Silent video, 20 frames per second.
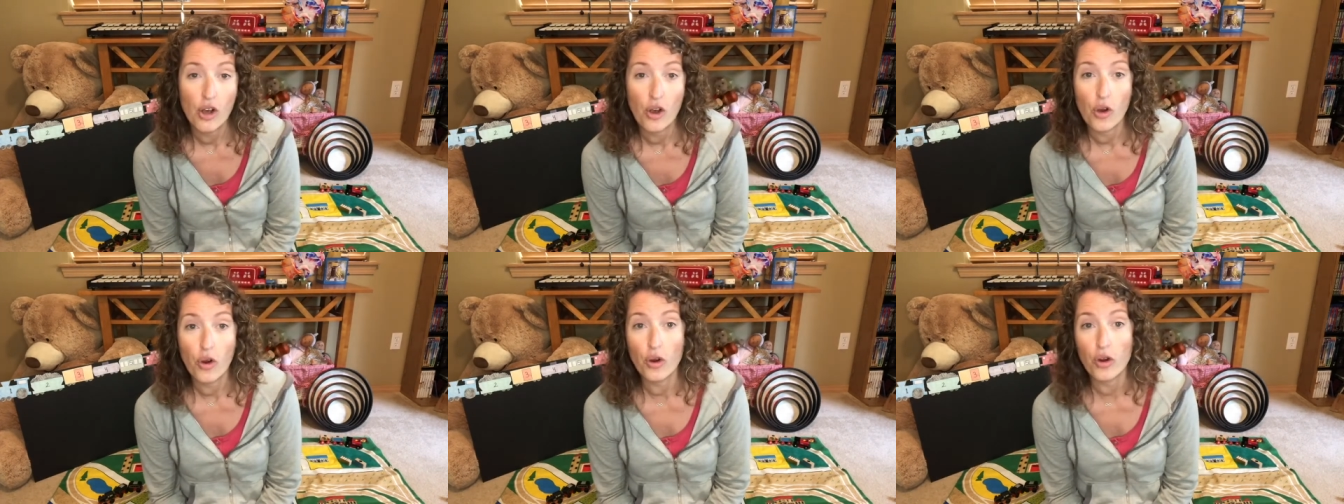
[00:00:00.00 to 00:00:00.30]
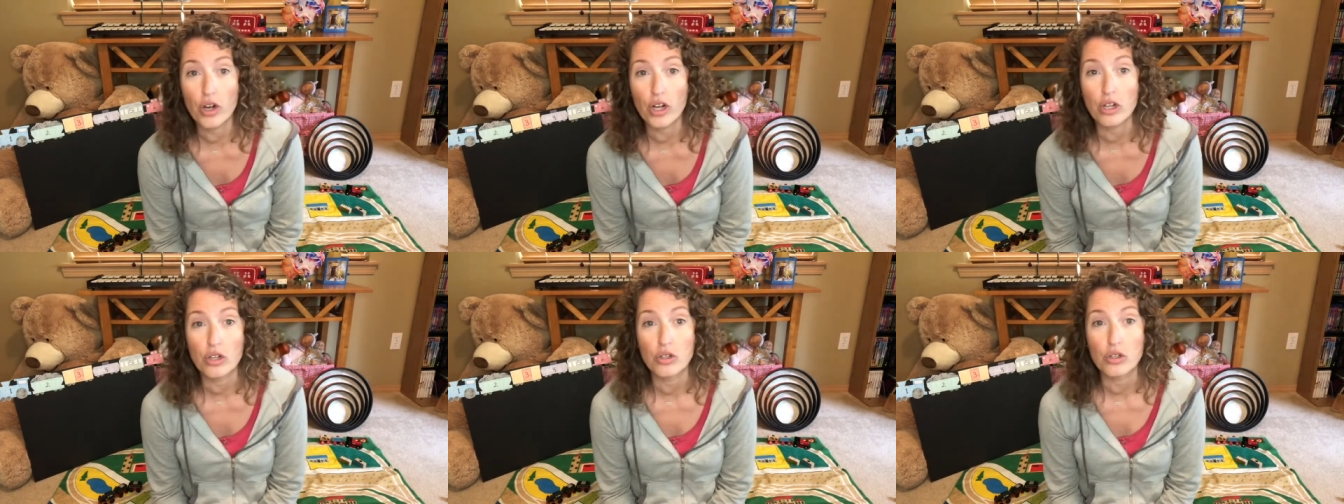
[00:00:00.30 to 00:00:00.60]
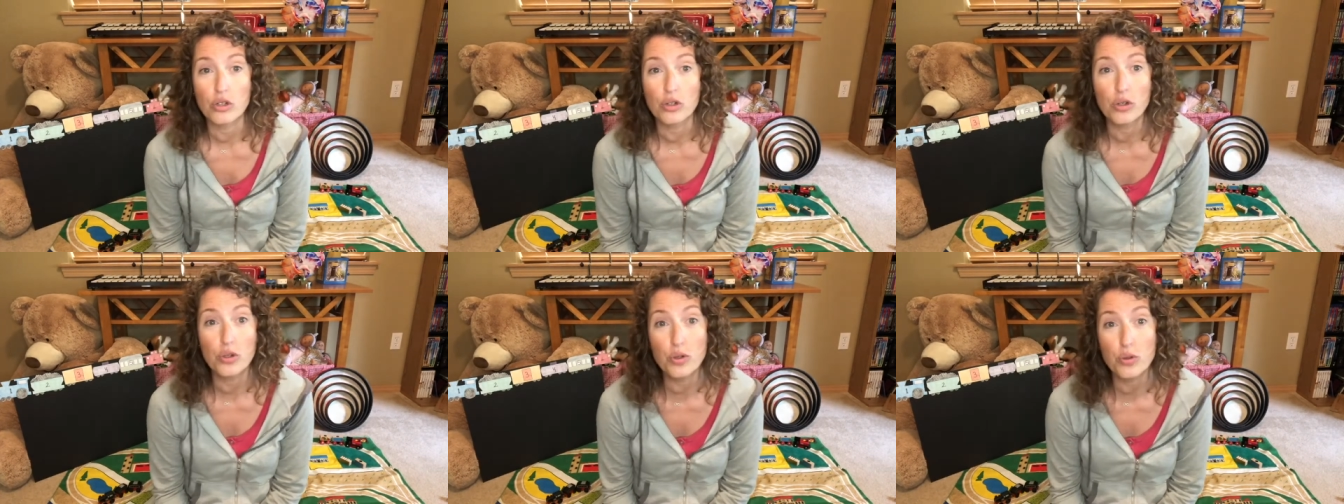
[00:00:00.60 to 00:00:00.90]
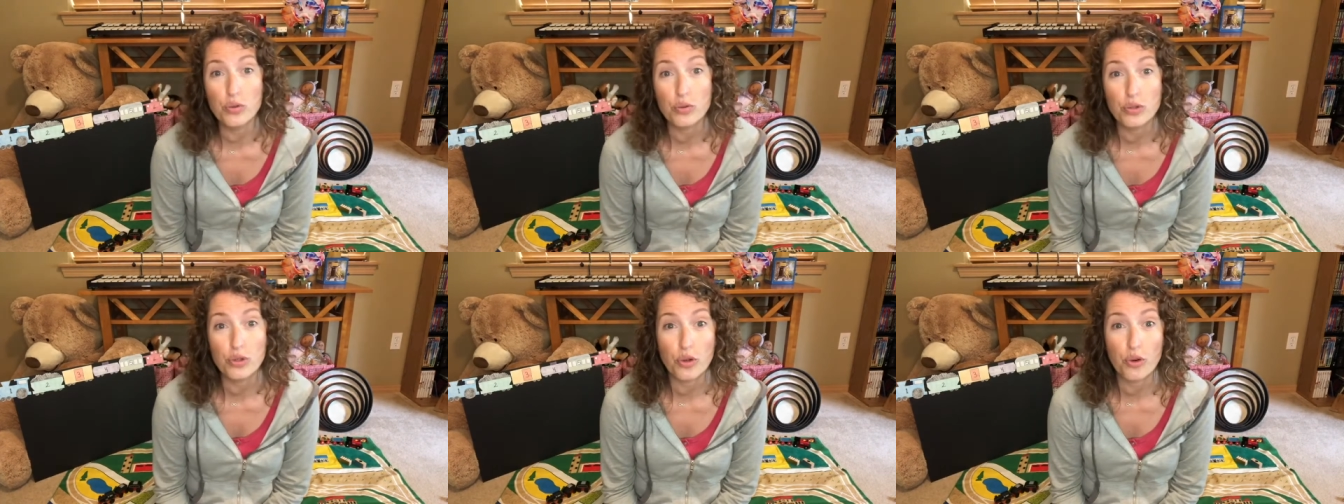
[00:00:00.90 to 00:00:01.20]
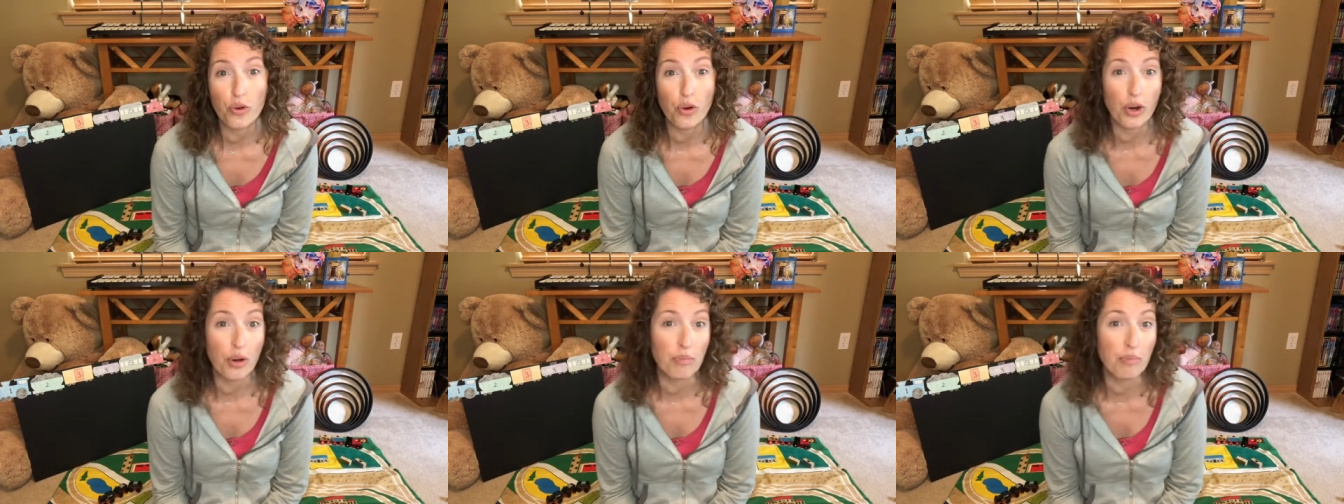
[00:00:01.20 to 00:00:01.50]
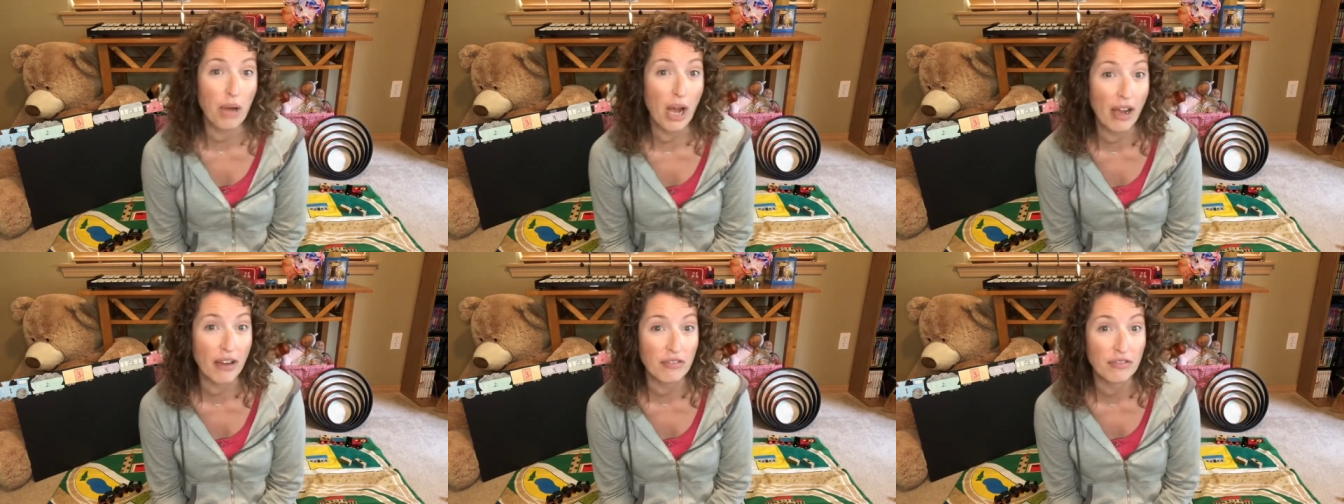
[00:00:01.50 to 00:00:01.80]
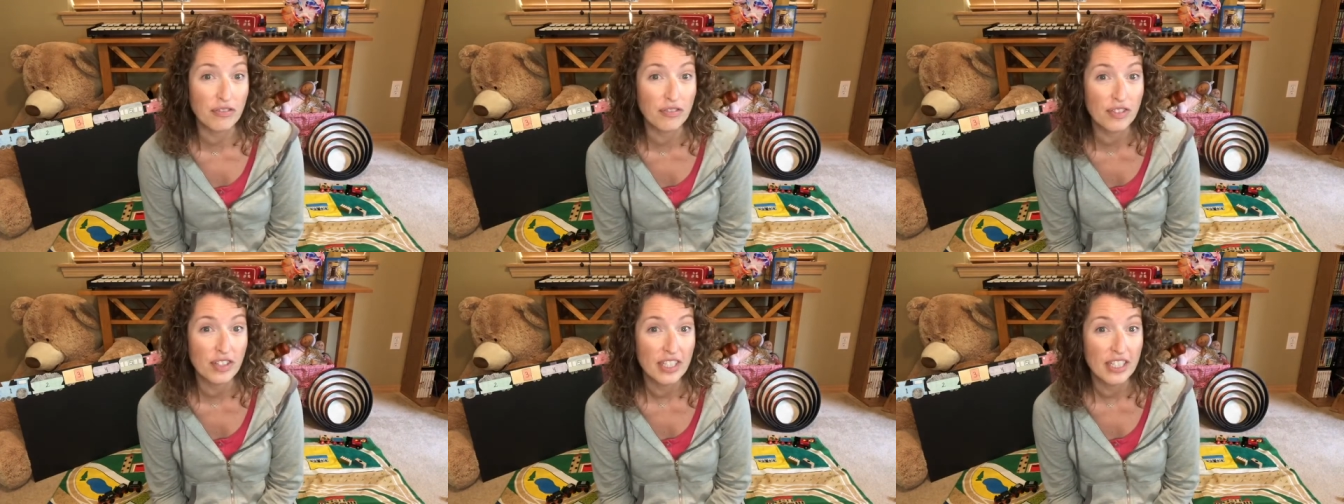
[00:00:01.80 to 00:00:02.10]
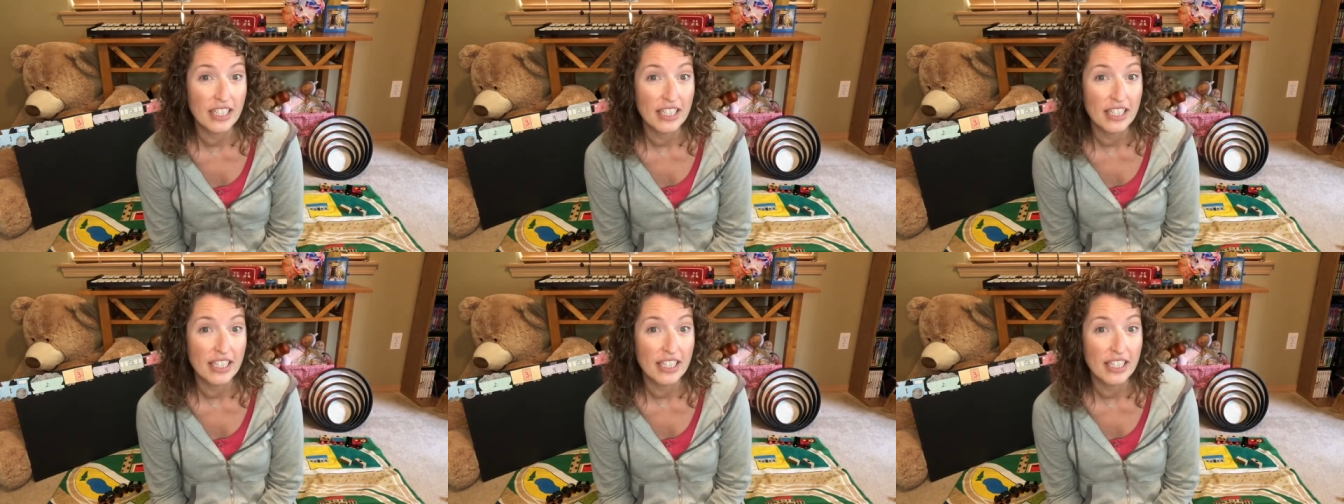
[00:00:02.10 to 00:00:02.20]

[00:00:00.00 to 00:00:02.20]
or a hoot or a puff.